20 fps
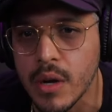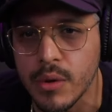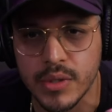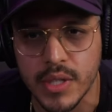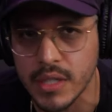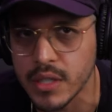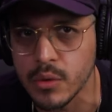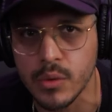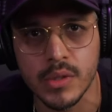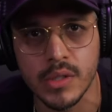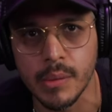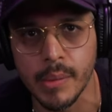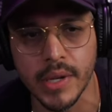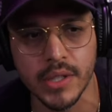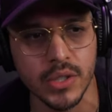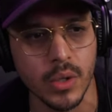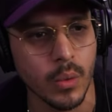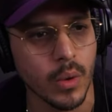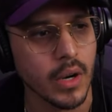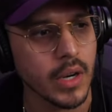I was like doing some
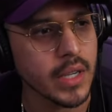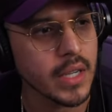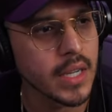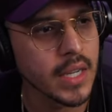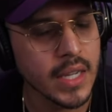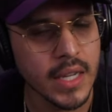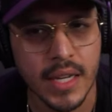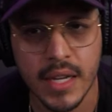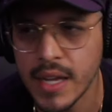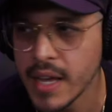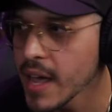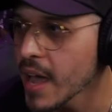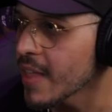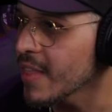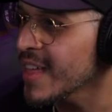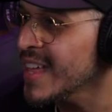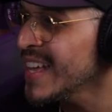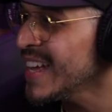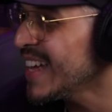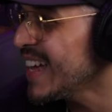extra work, and
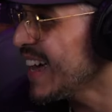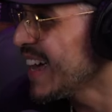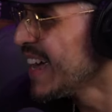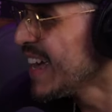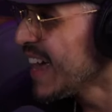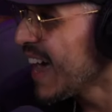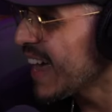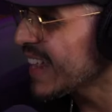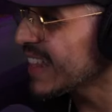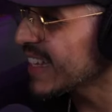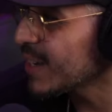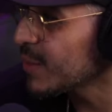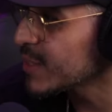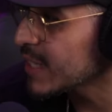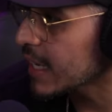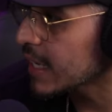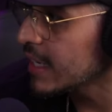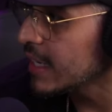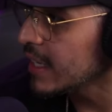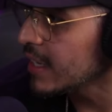then I think it was
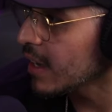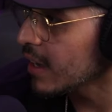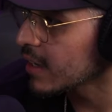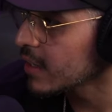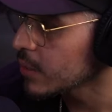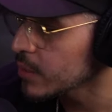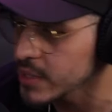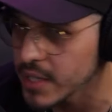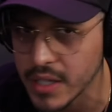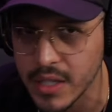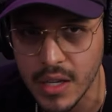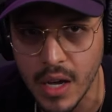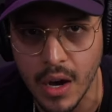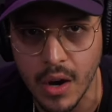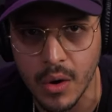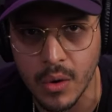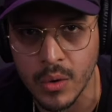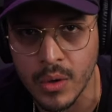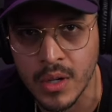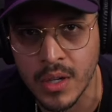like Neon who was like,
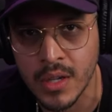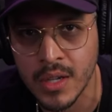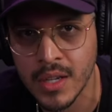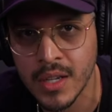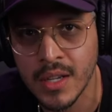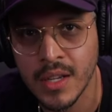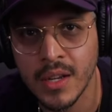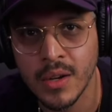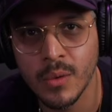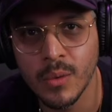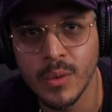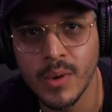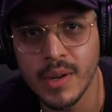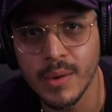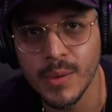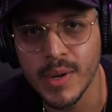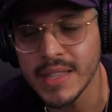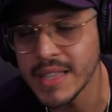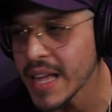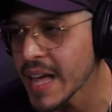"Yo,
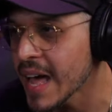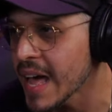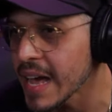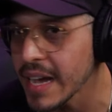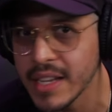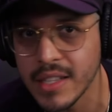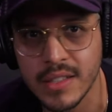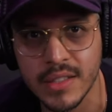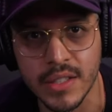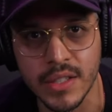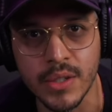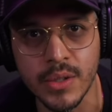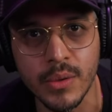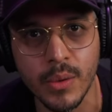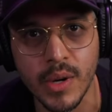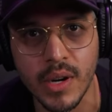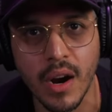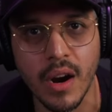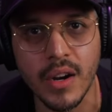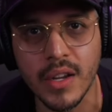what the heck, dude?
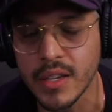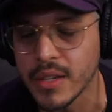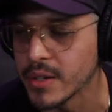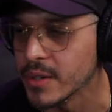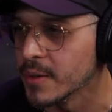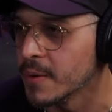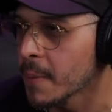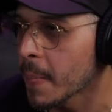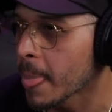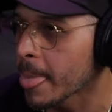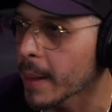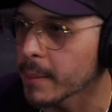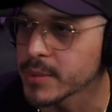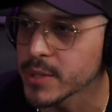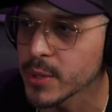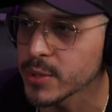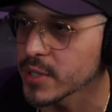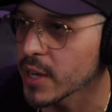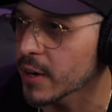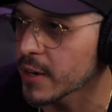Where are you?" I'm
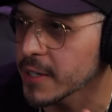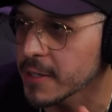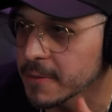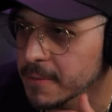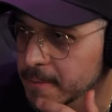so sorry.